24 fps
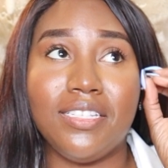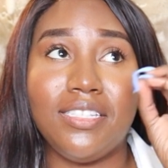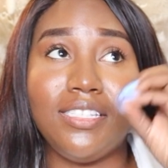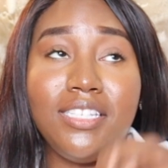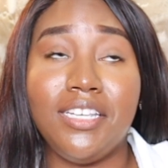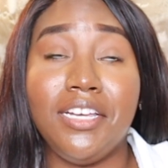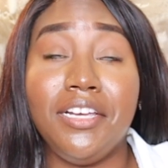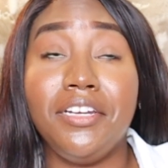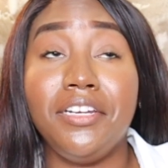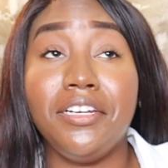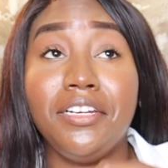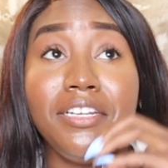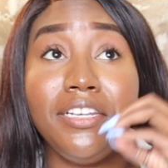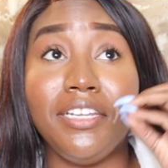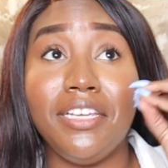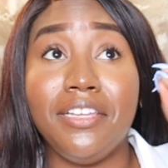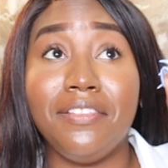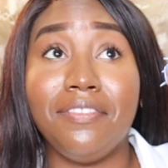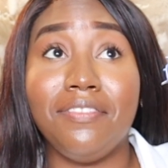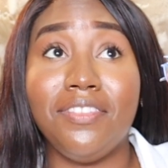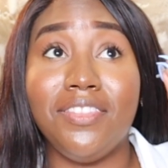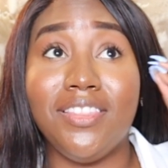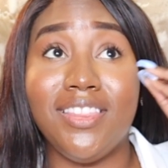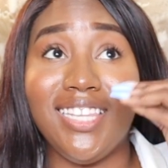
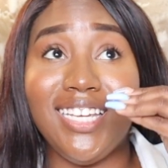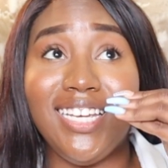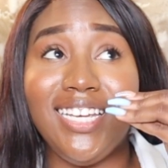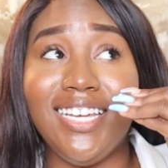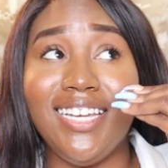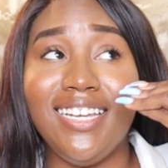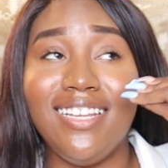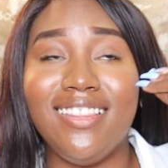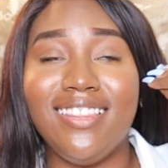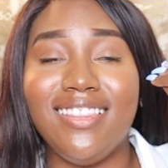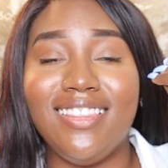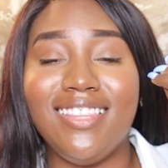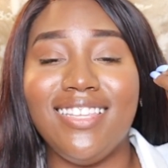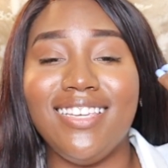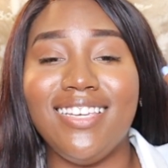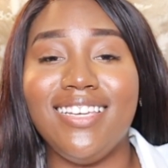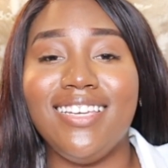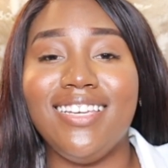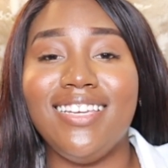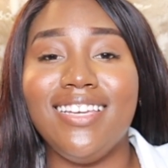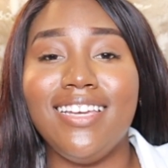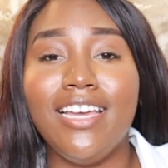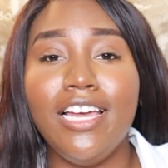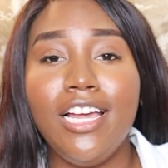tentatively
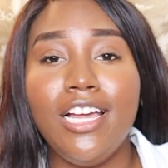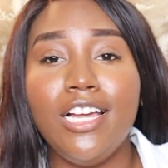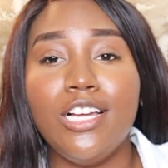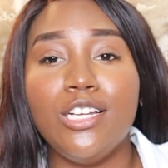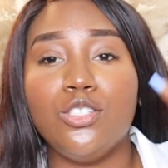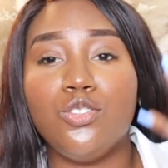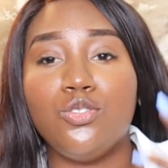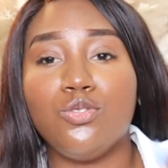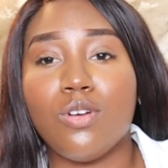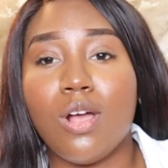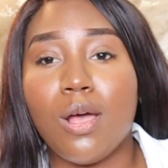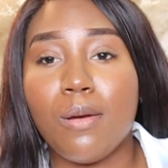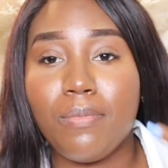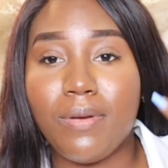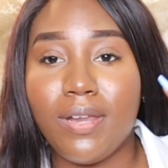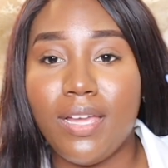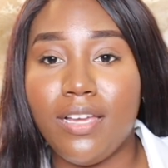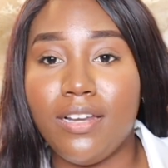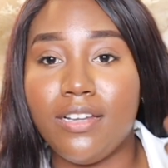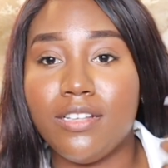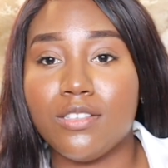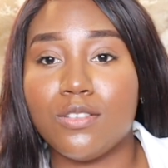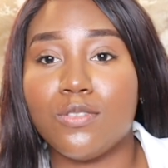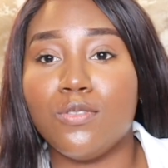the drop
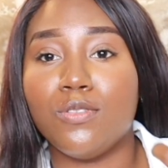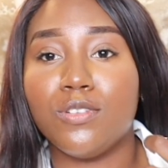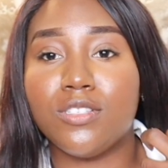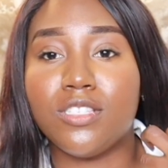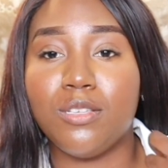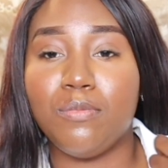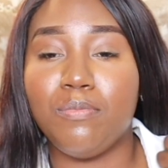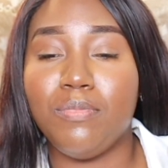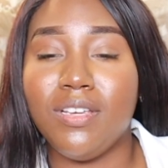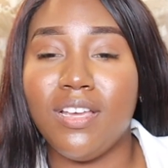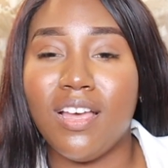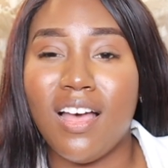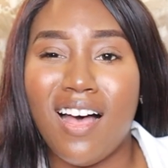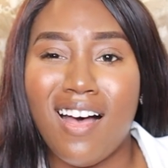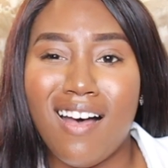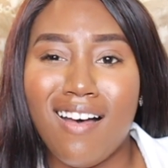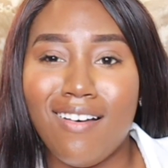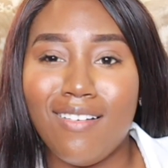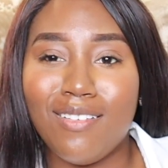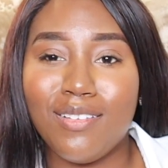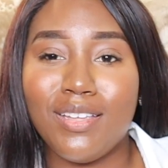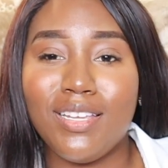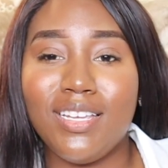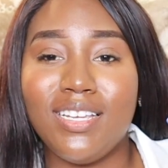date is going to be
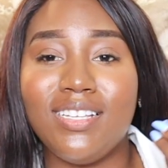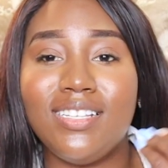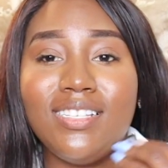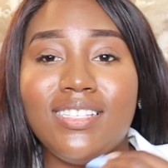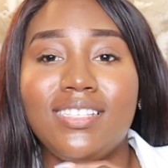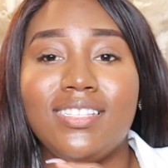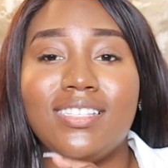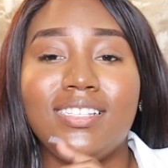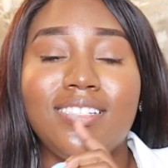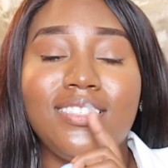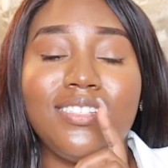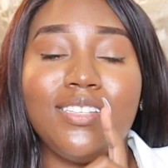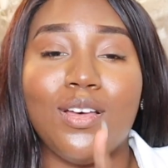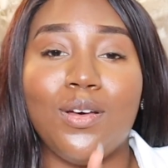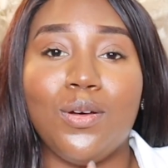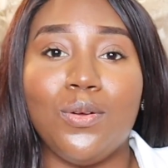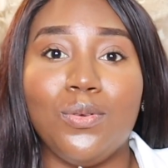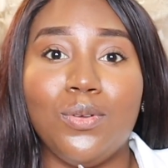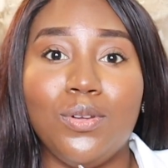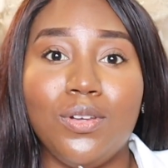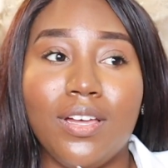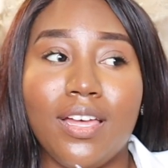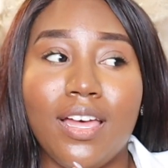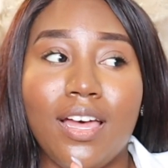August. So
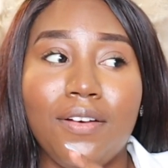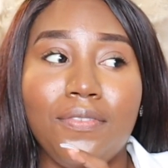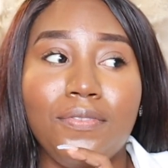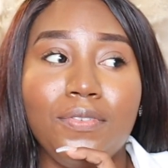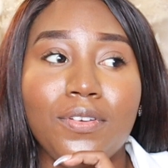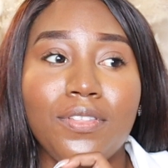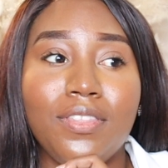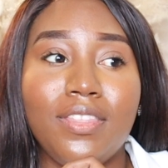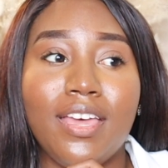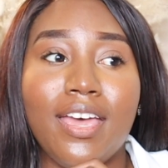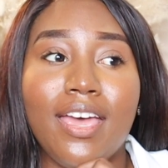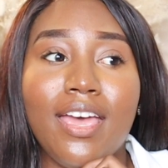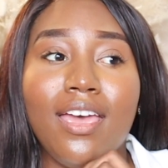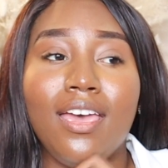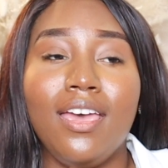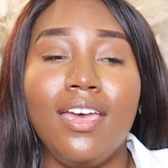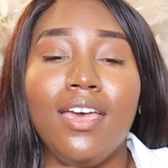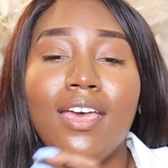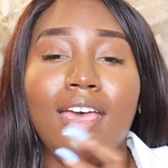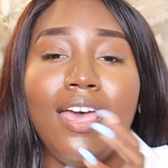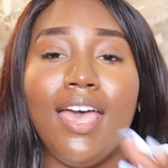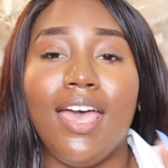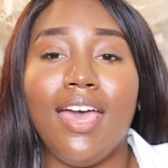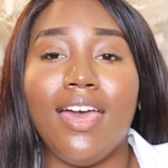look out for that,
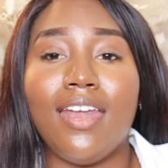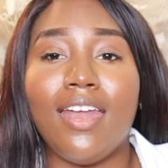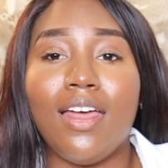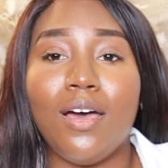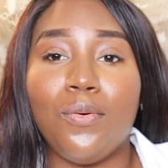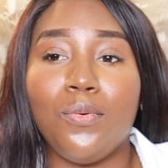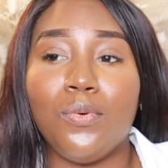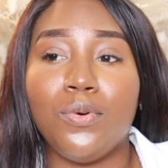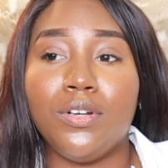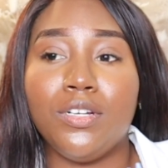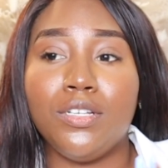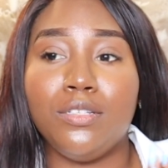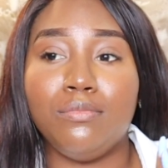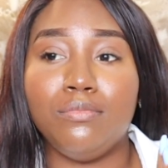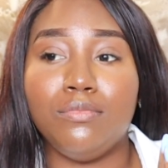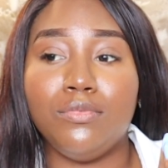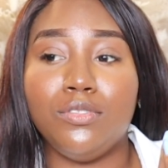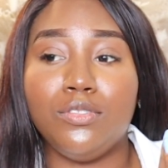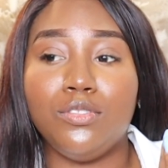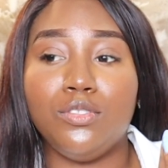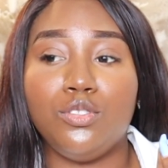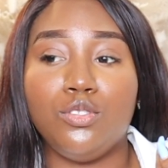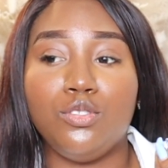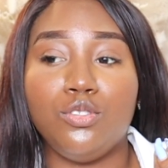and I want to
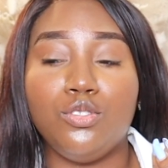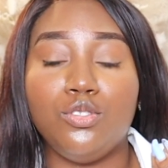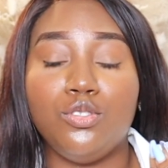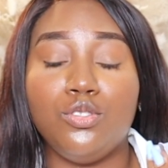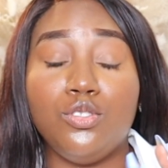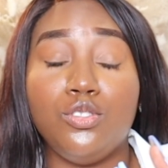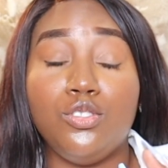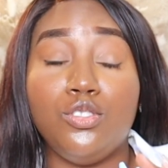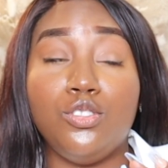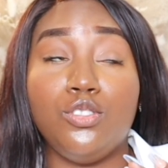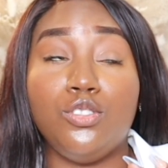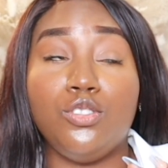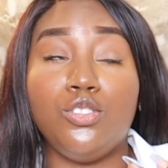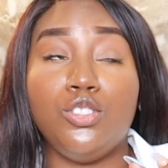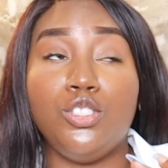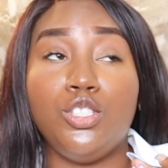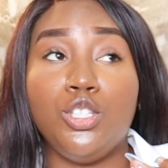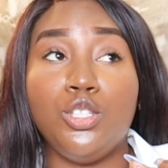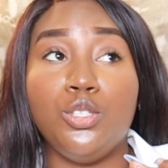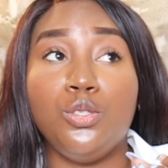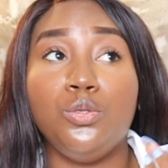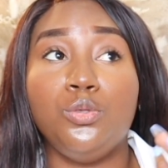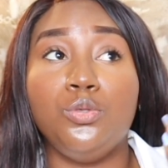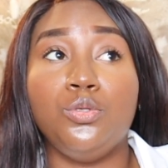
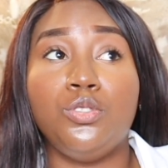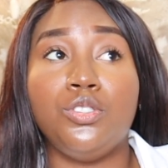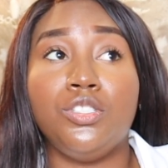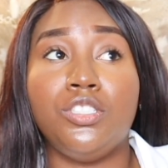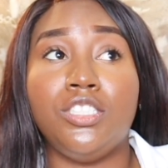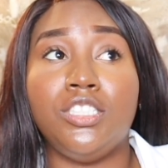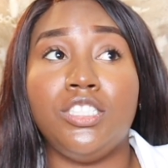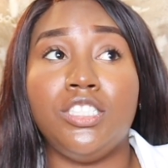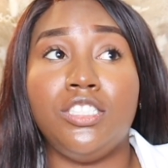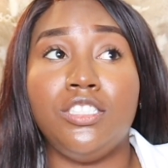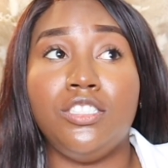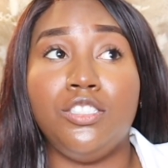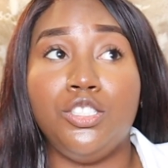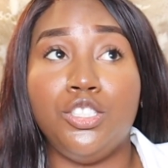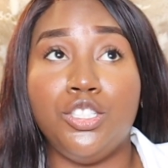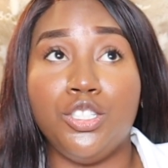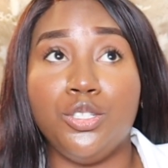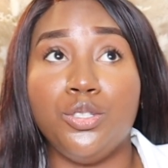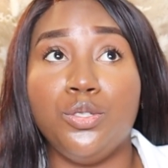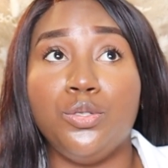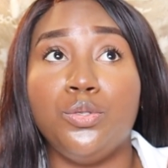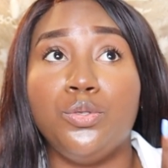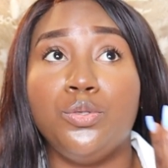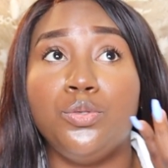use
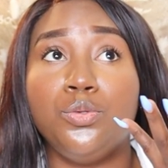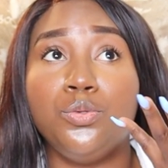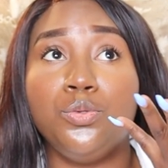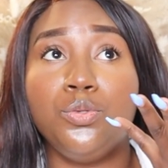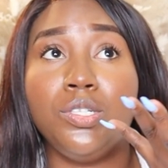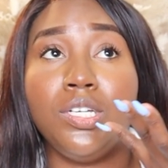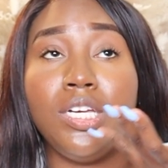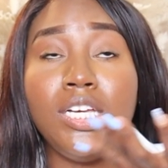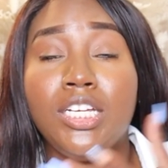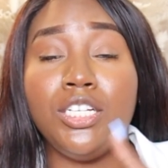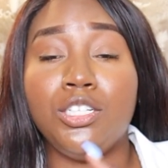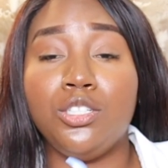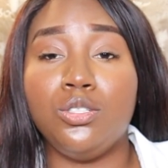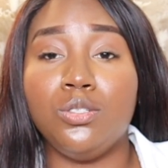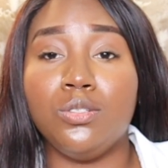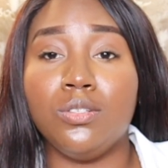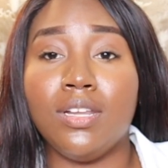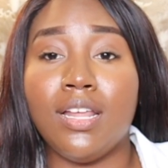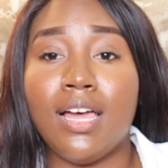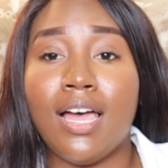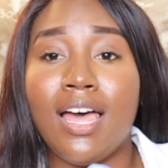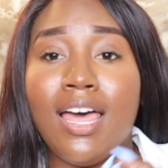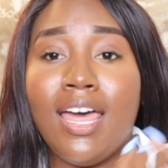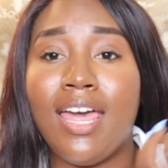June and
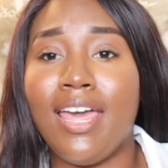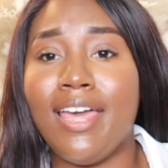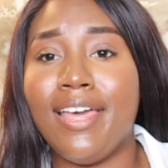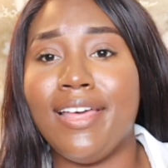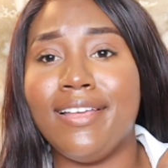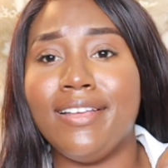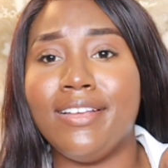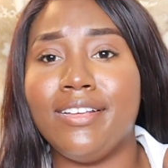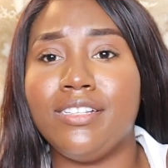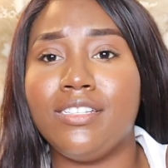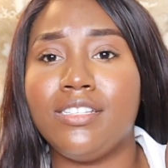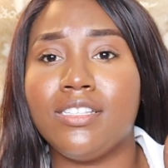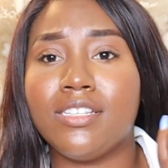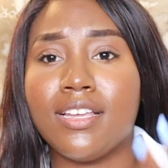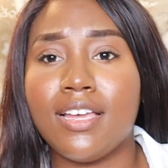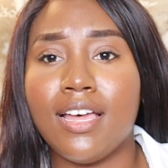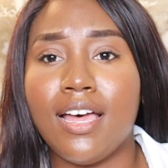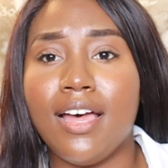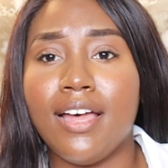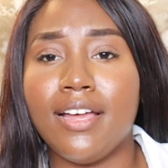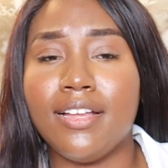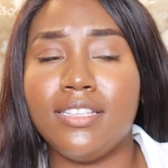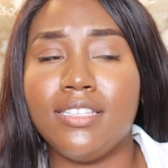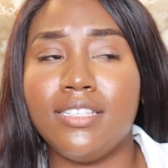July as
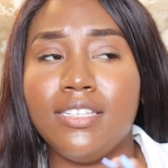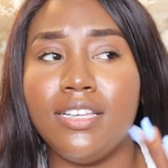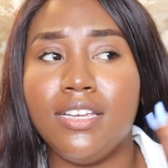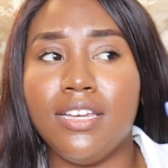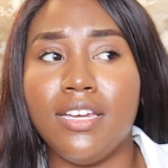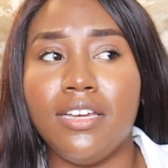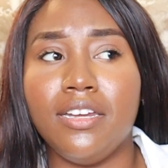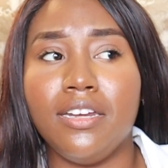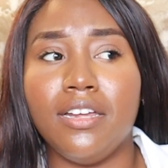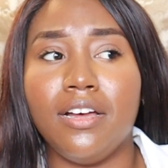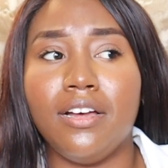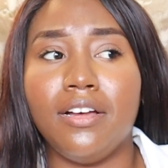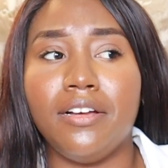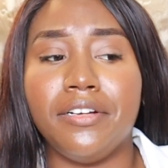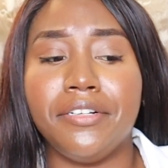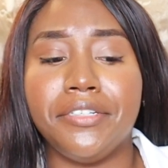content